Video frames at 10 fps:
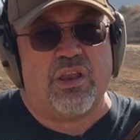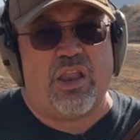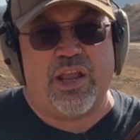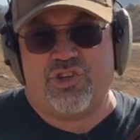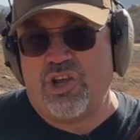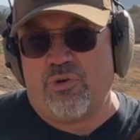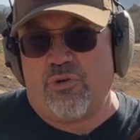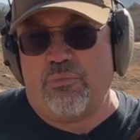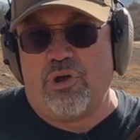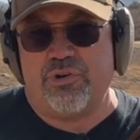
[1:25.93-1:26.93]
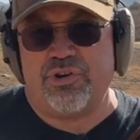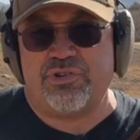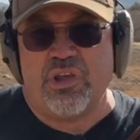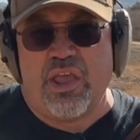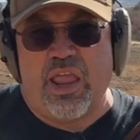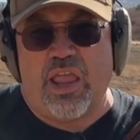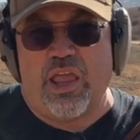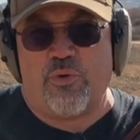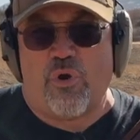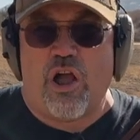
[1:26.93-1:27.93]
like General Motors
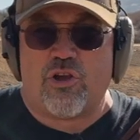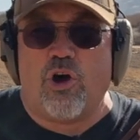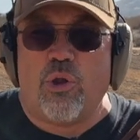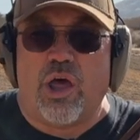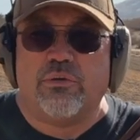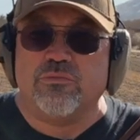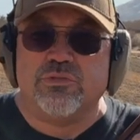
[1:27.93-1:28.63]
and Rockola,